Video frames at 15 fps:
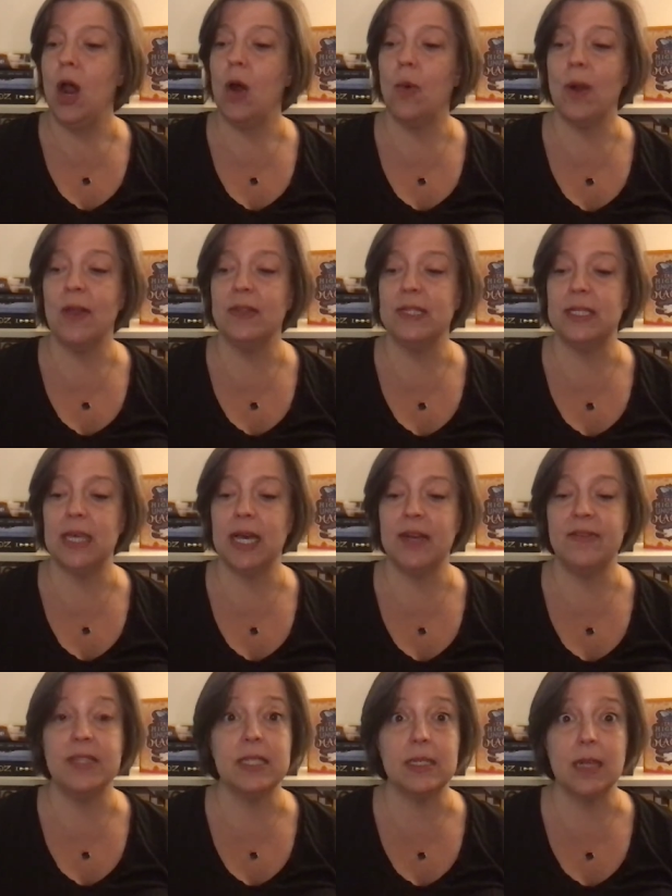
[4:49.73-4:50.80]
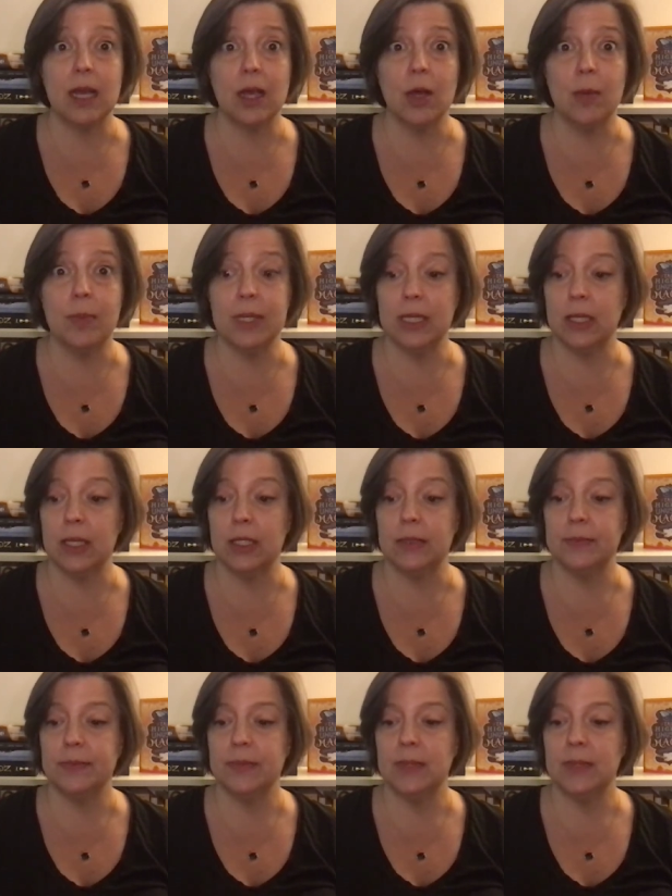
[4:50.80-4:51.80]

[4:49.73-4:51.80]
around the side of the stucco pillar.